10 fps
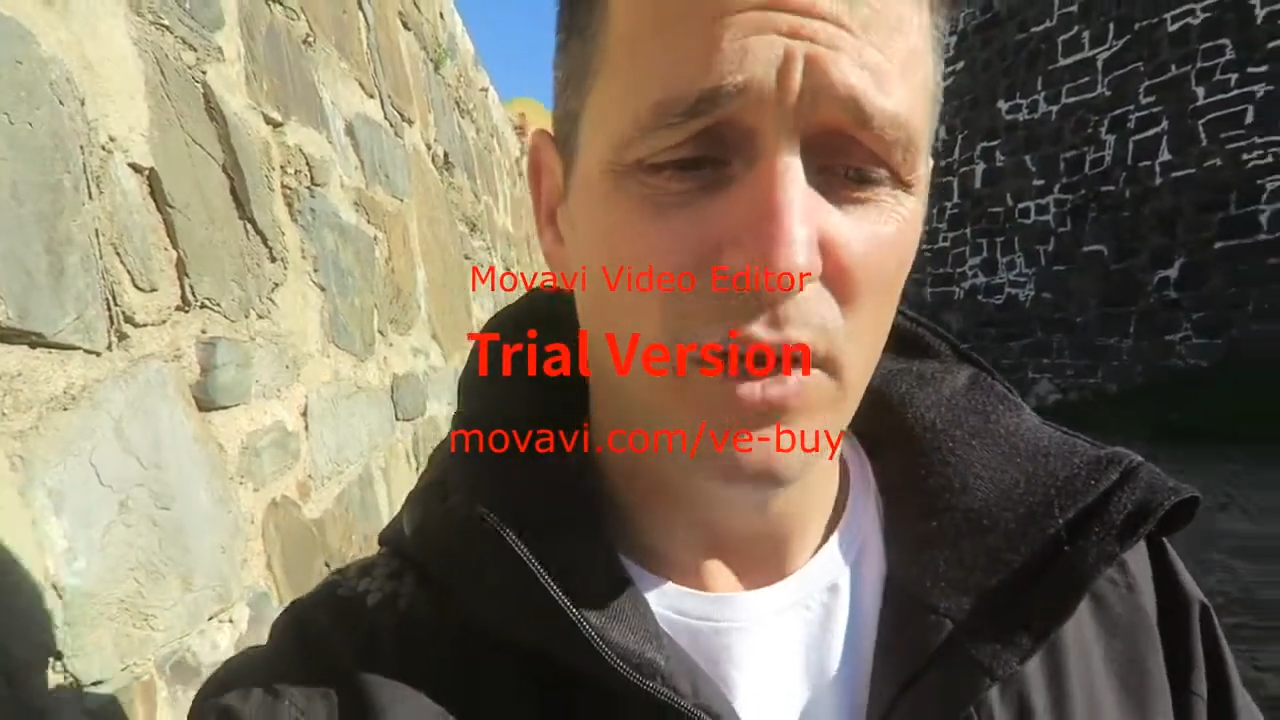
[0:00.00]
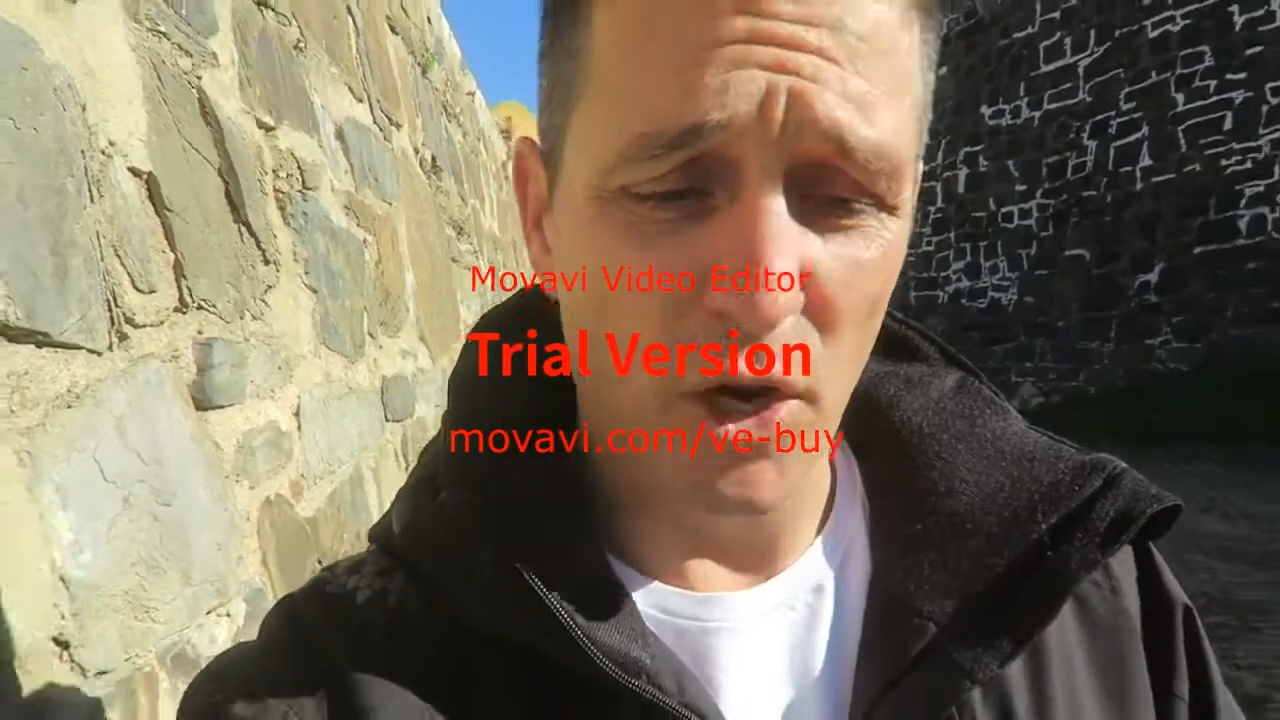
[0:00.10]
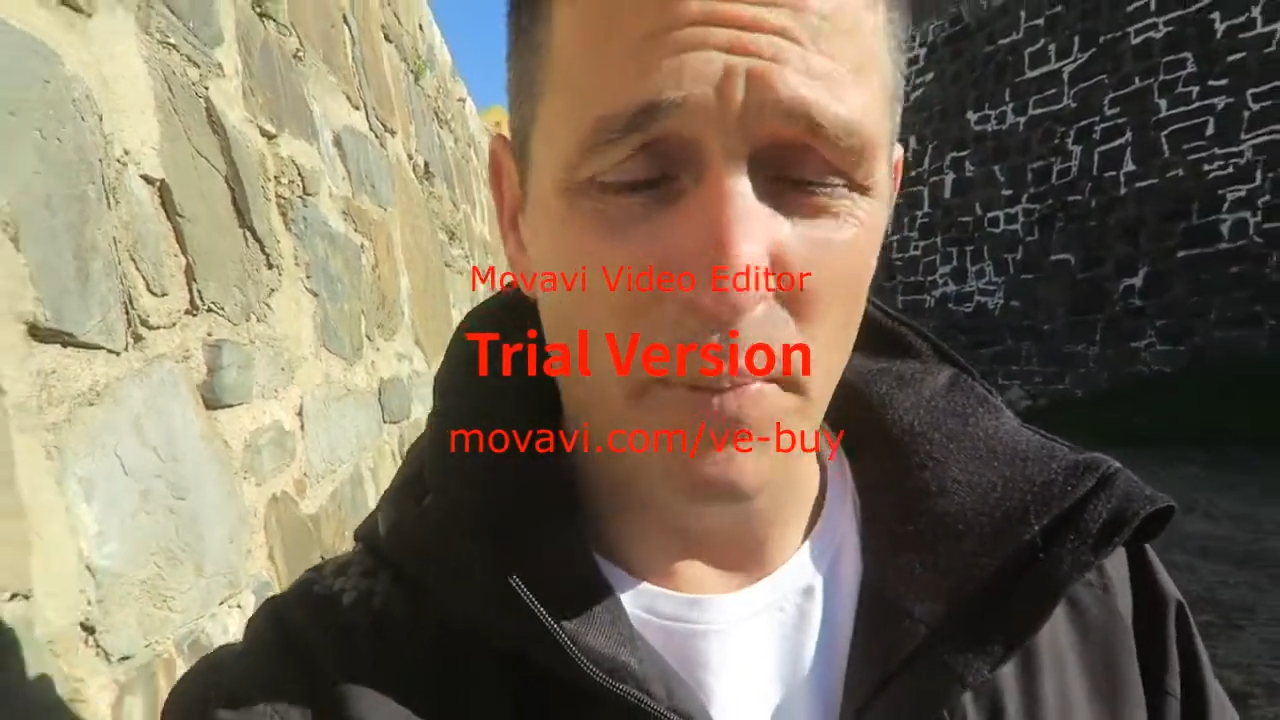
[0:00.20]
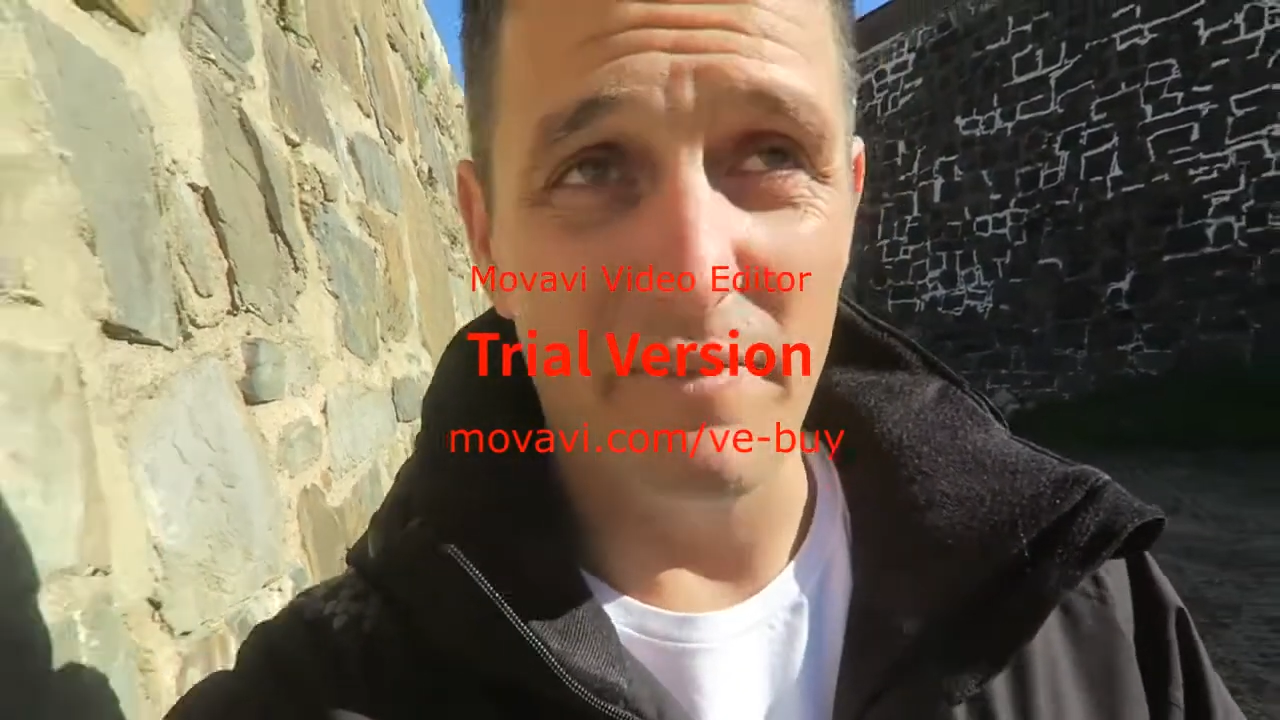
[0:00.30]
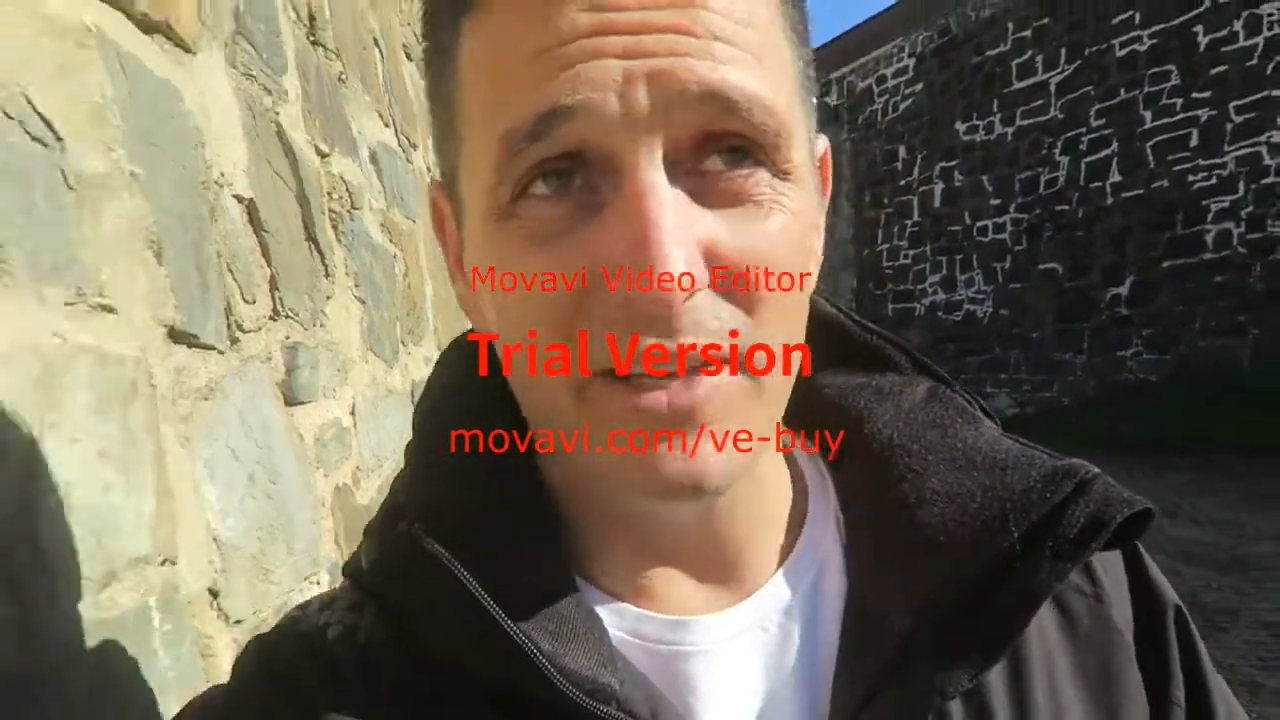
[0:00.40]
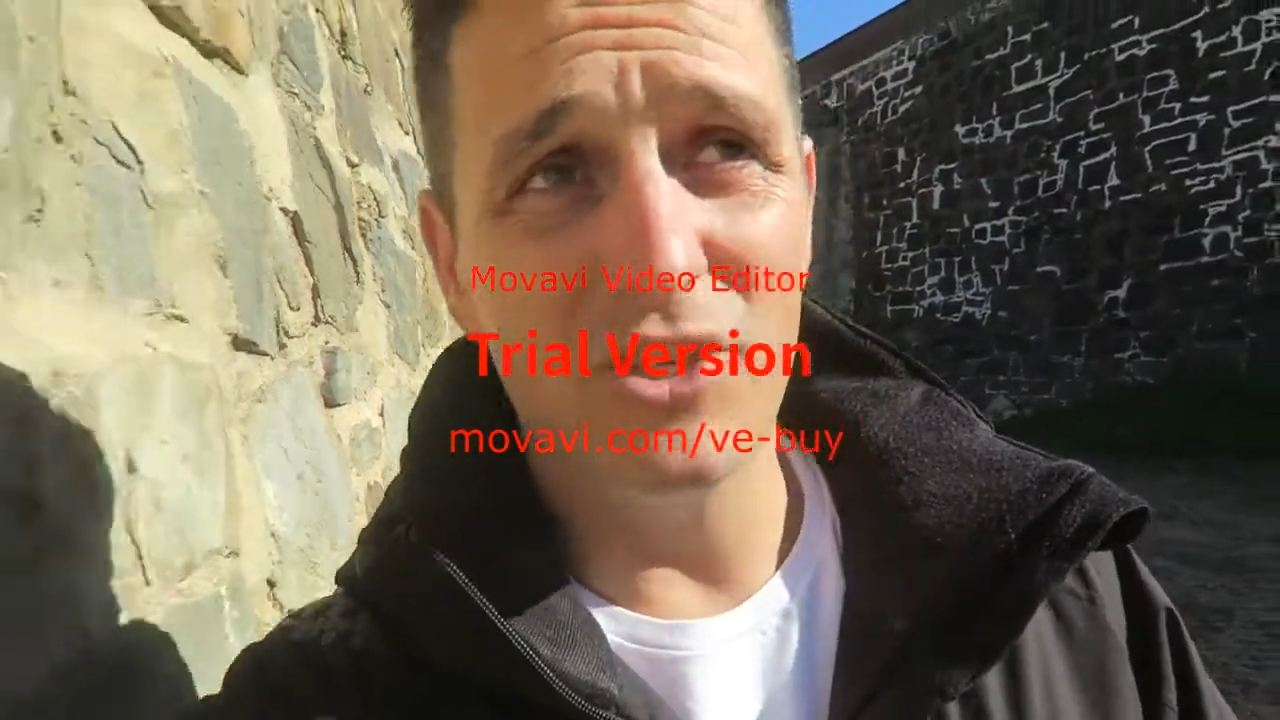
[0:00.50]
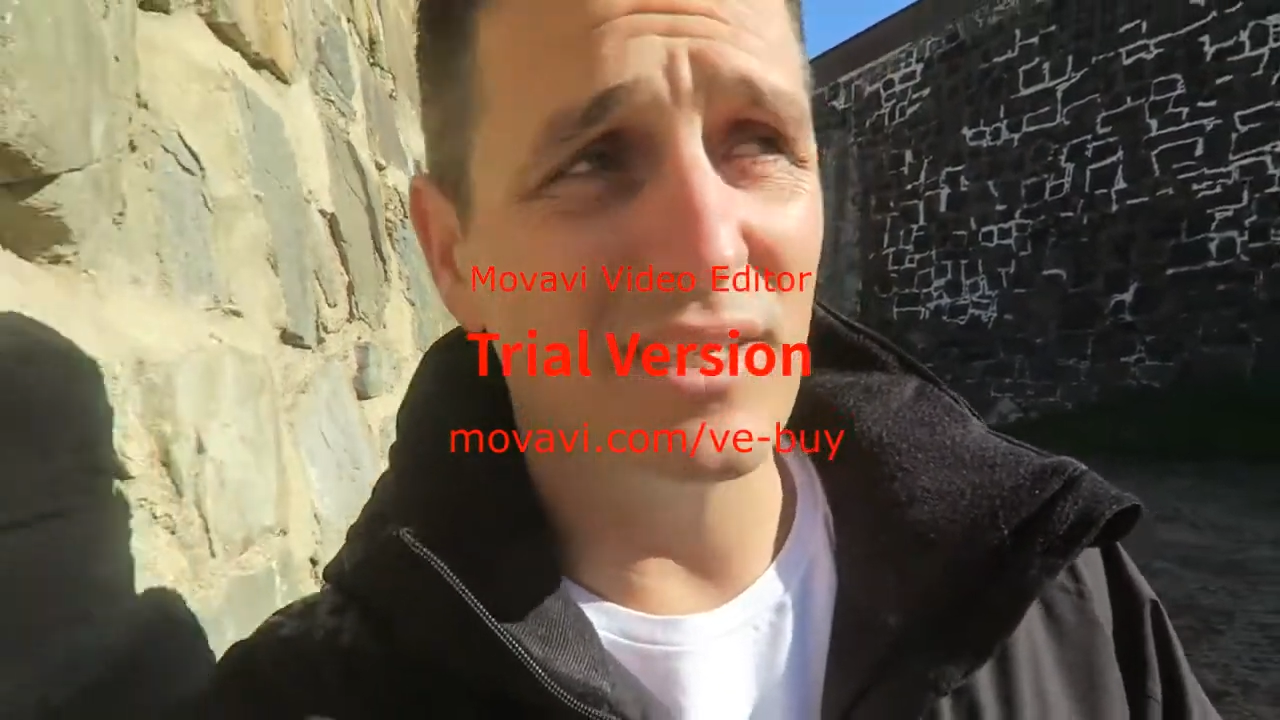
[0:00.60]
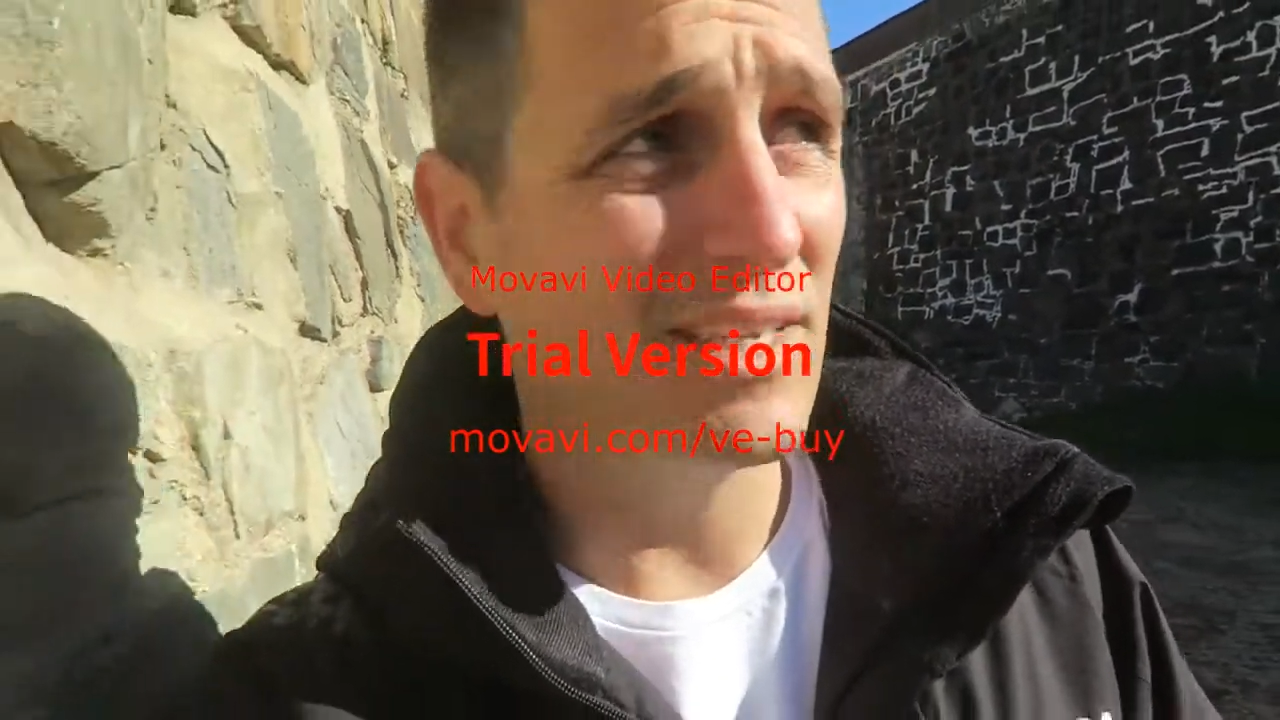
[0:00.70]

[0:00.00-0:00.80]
Good Hope Adventures.